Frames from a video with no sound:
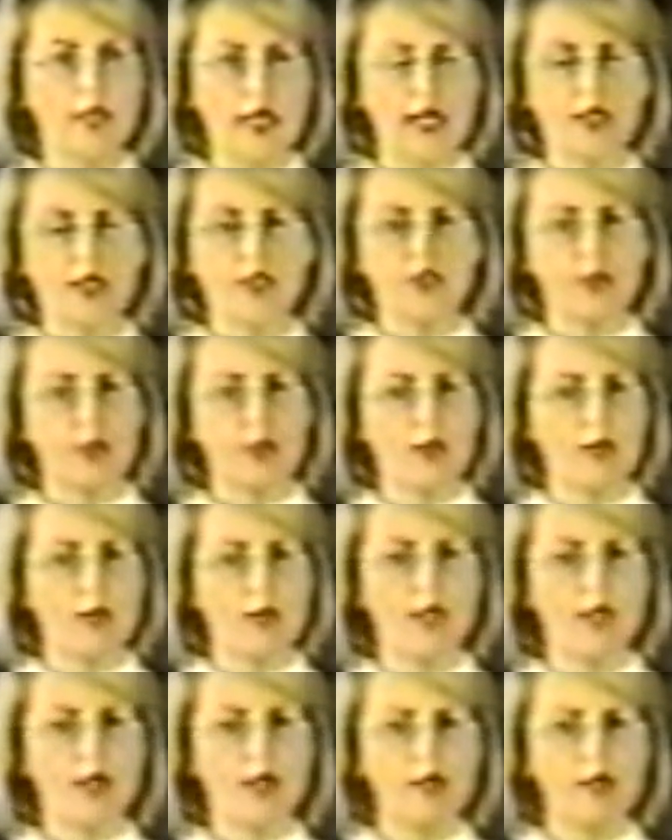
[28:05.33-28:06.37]
ketchup in the
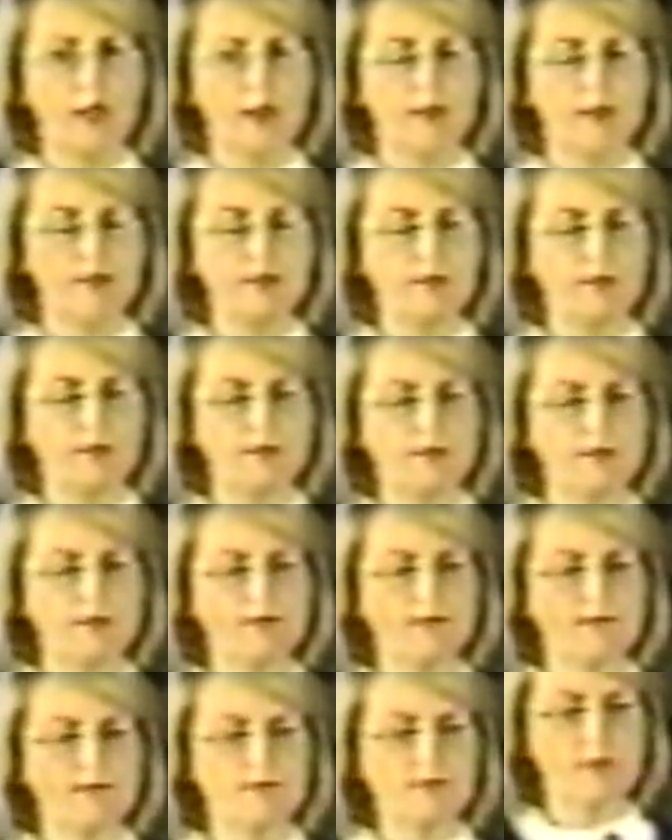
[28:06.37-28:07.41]
middle of it.
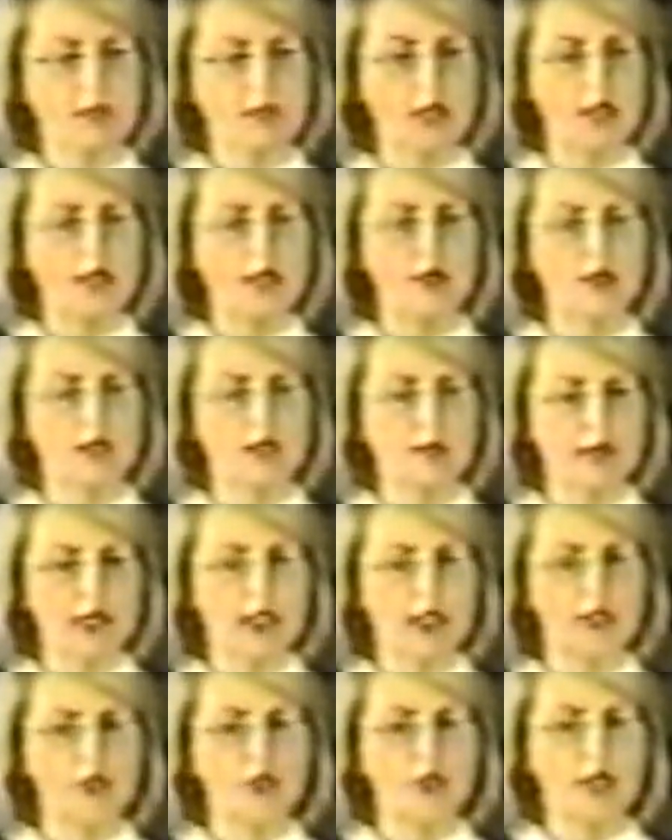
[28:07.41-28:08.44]
And that was on my
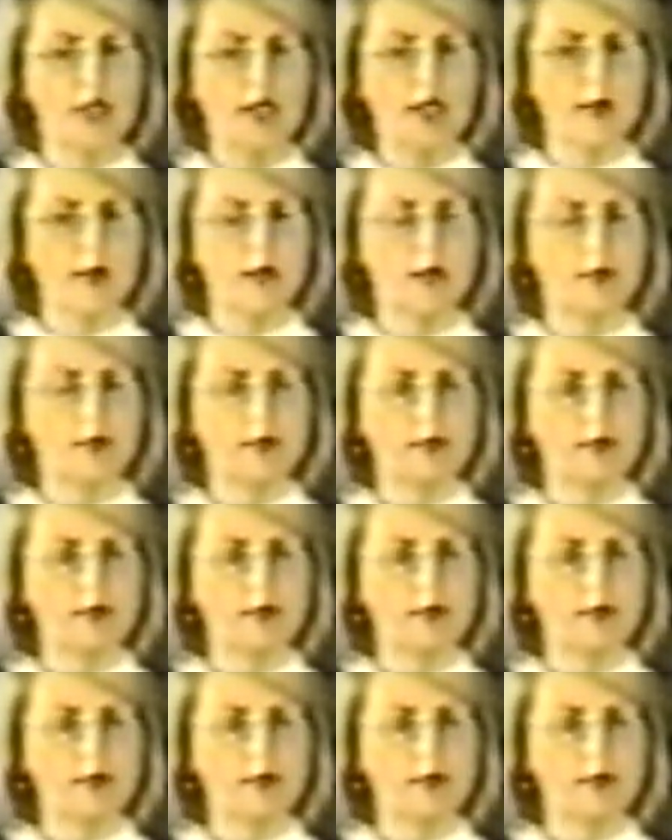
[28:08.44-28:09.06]
kitchen table.